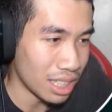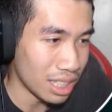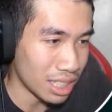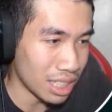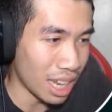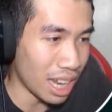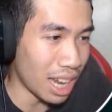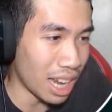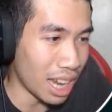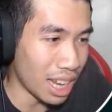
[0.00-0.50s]

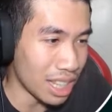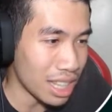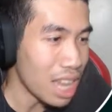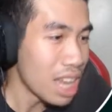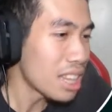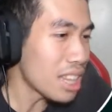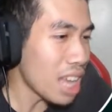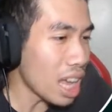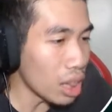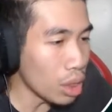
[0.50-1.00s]
Yay.
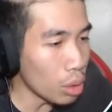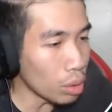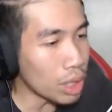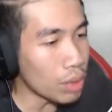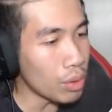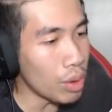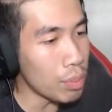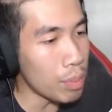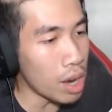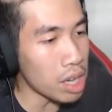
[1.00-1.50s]
That Loki
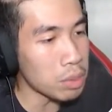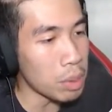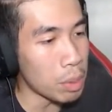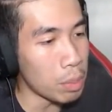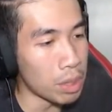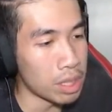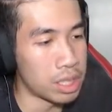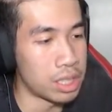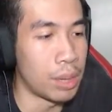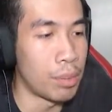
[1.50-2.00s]
reminds me of
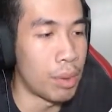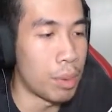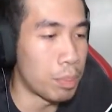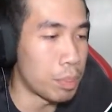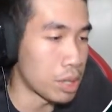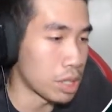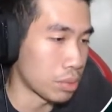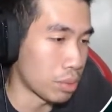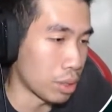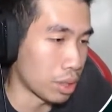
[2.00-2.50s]
my Silver
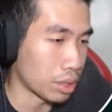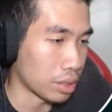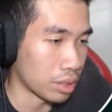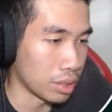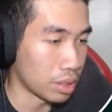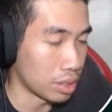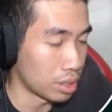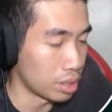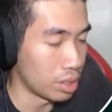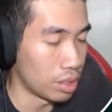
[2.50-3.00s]
Beast
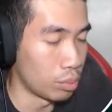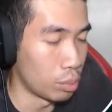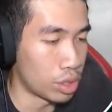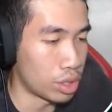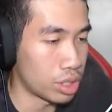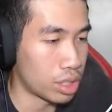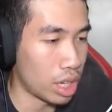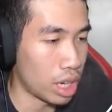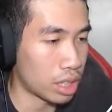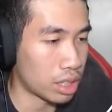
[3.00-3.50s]
record,
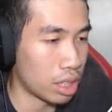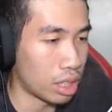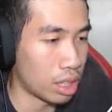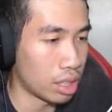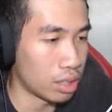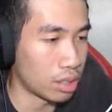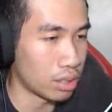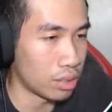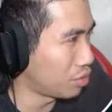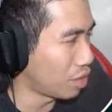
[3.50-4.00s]
which I
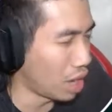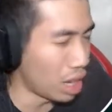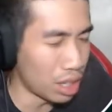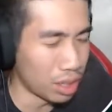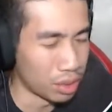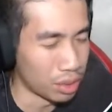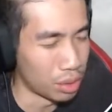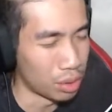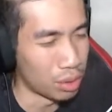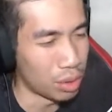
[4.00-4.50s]
got I
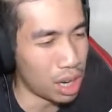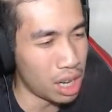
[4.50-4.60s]
don't know.